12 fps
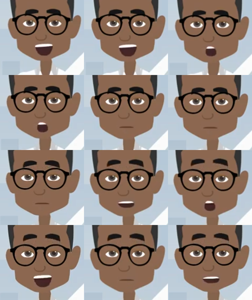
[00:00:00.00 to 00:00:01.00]
I will tell you
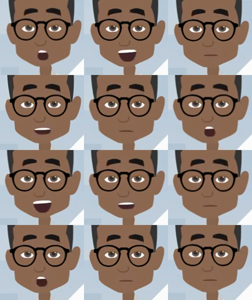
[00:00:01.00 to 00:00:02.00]
about the features of
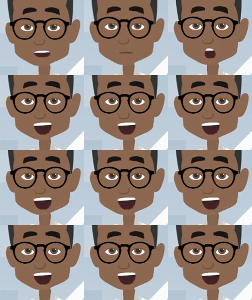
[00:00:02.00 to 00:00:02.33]
Utopia.